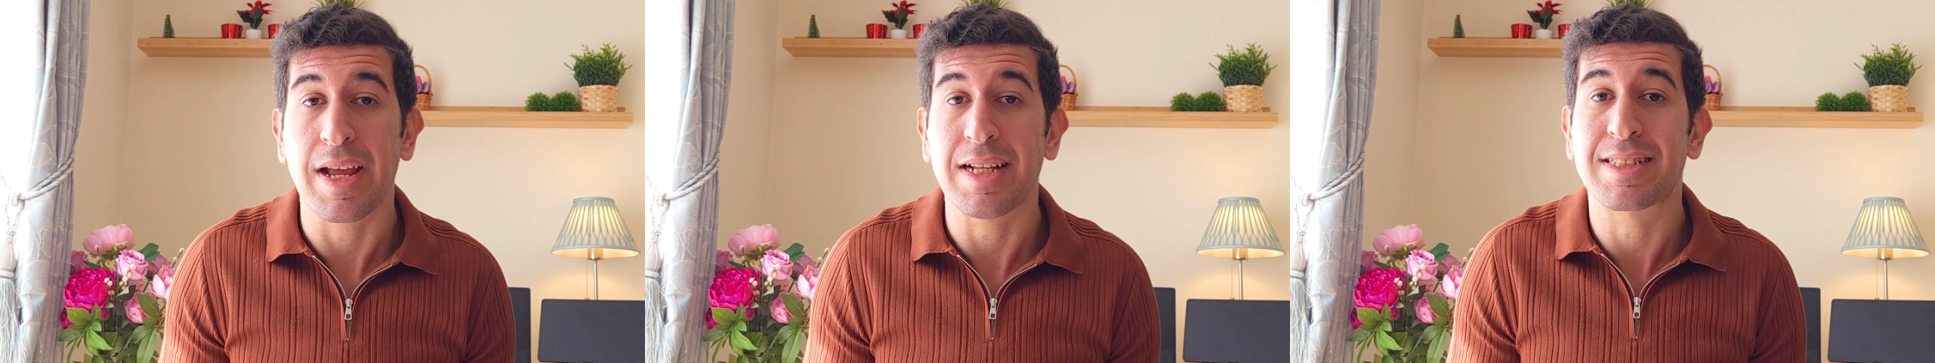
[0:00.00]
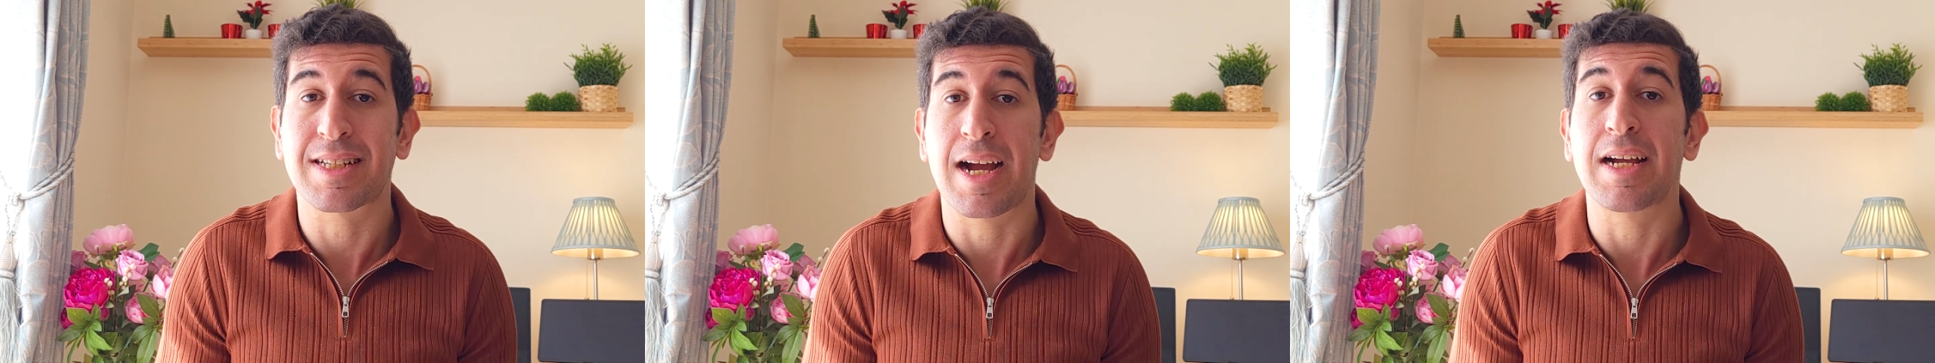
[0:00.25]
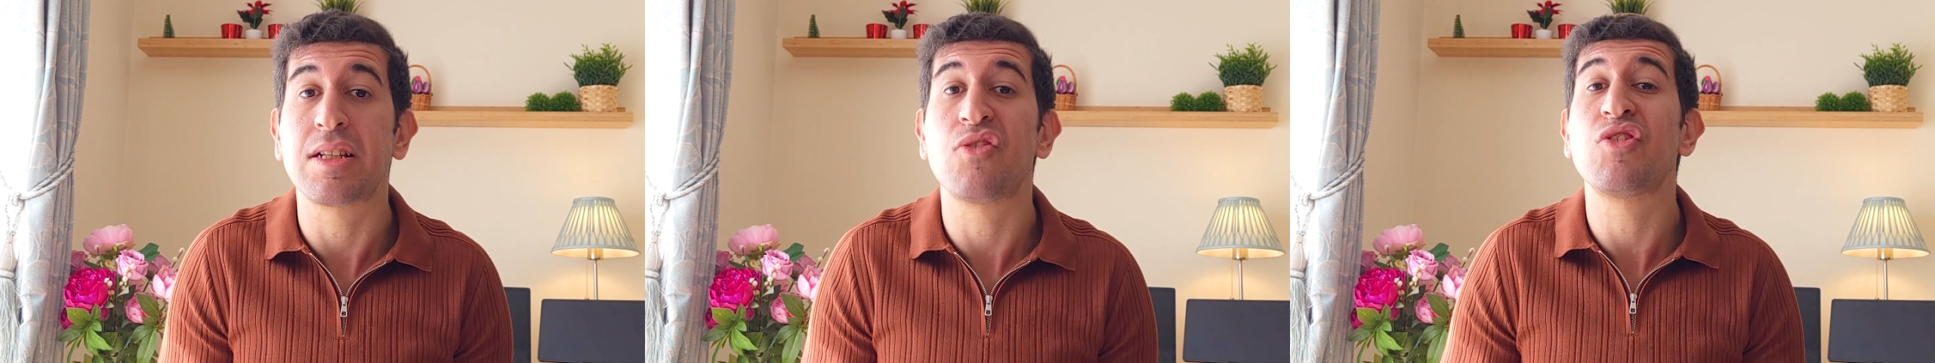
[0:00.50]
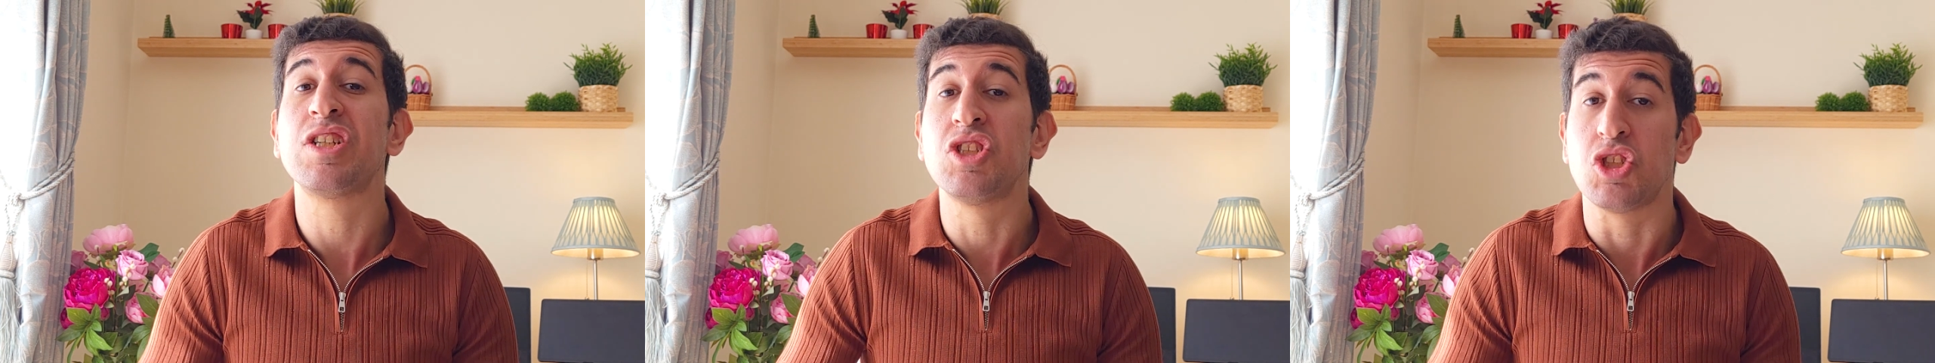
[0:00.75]
It's kind
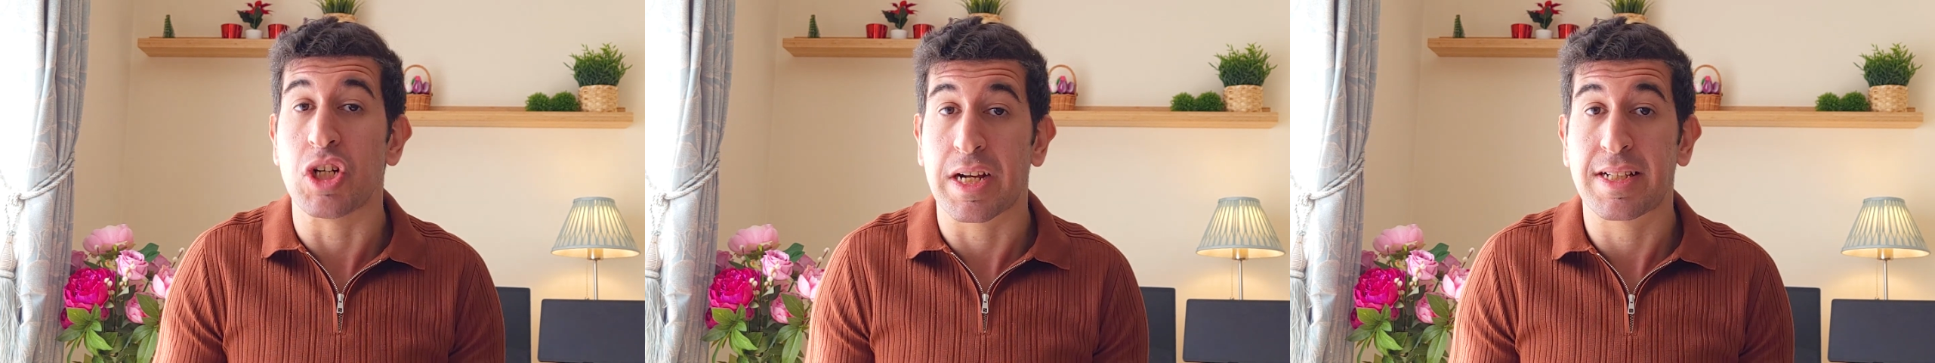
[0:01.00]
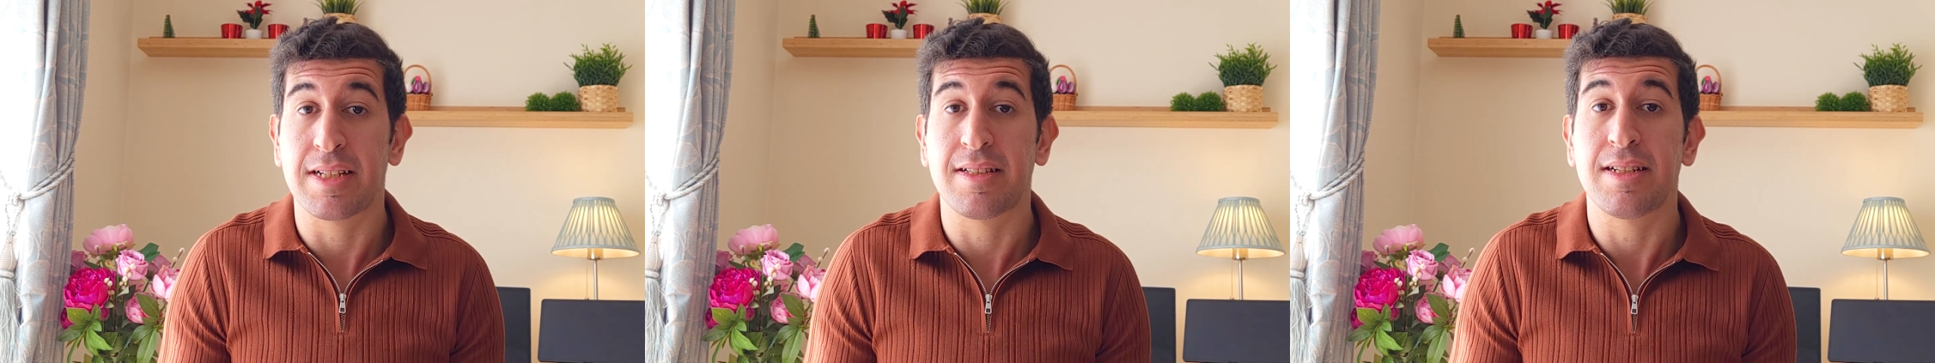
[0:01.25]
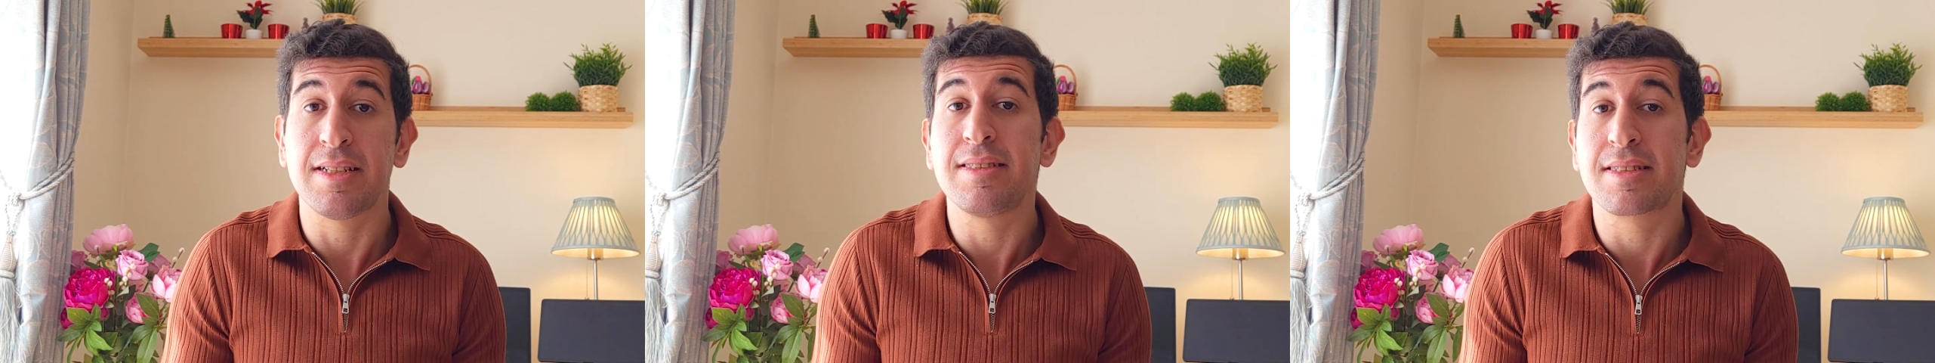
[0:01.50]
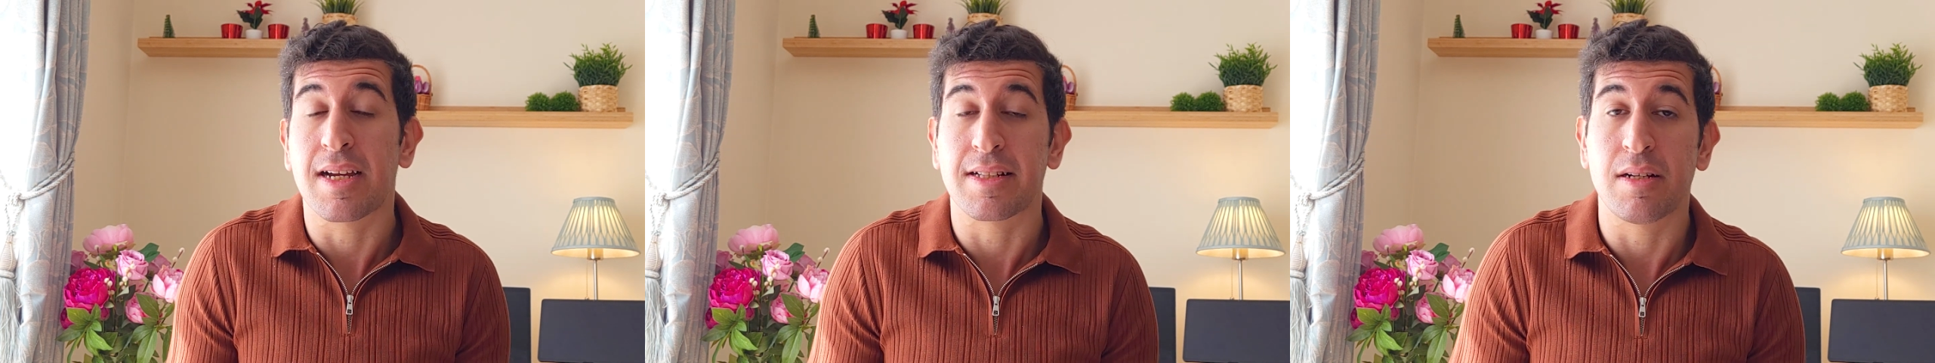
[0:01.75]
of injected
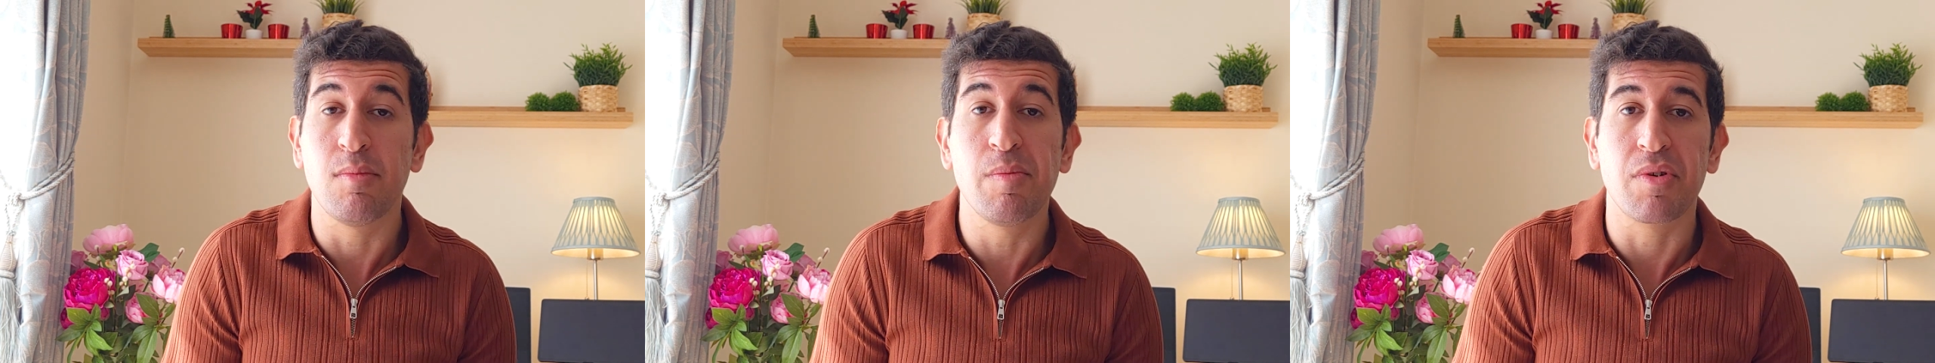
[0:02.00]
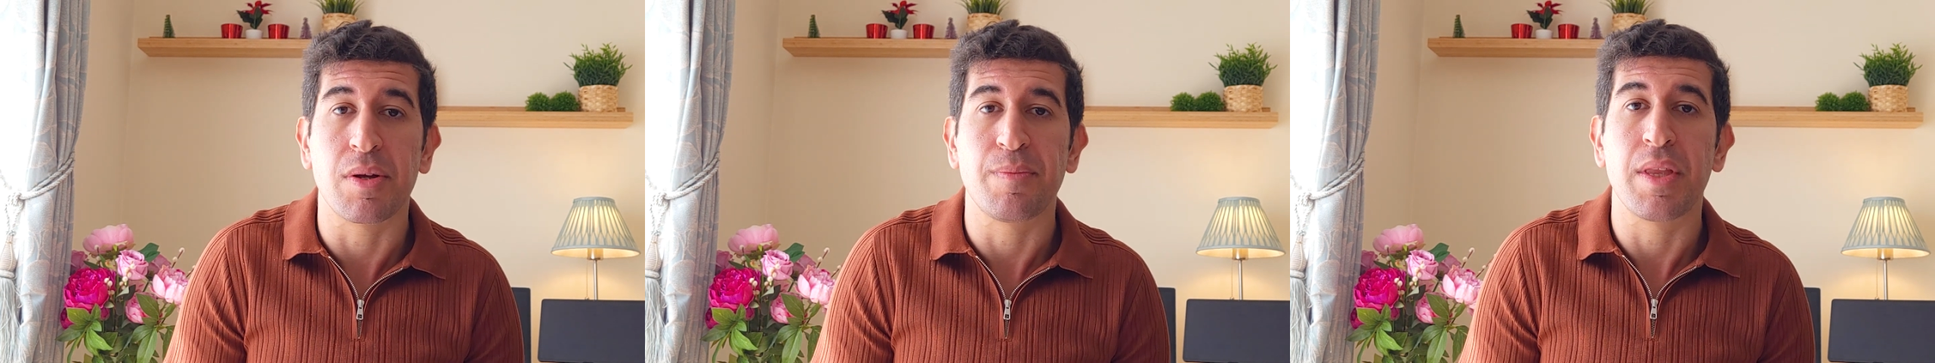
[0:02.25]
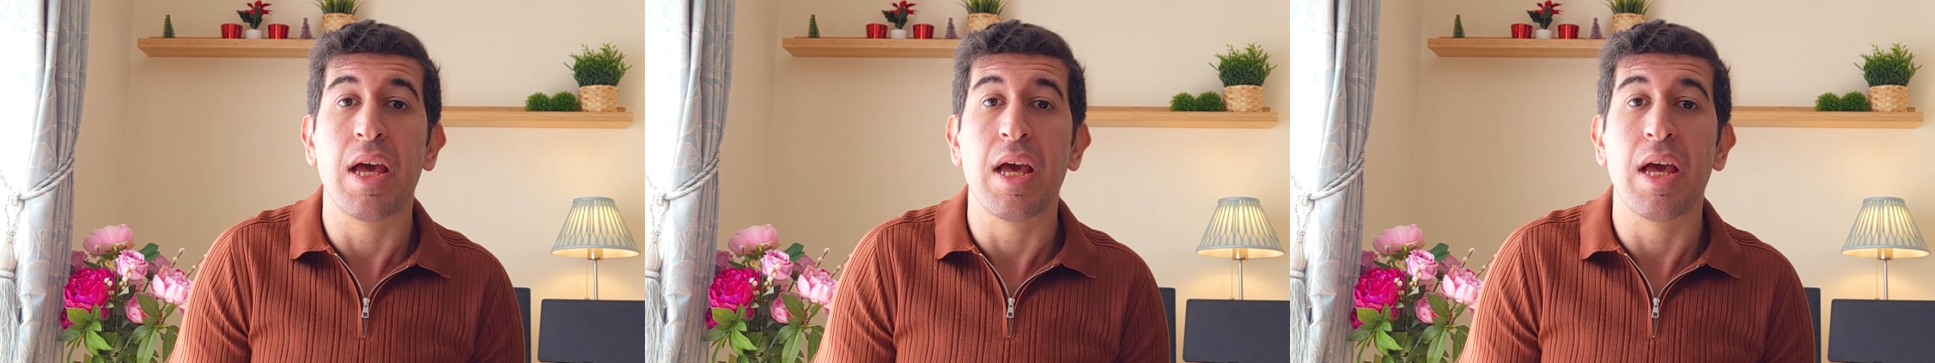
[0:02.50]
inside the memory.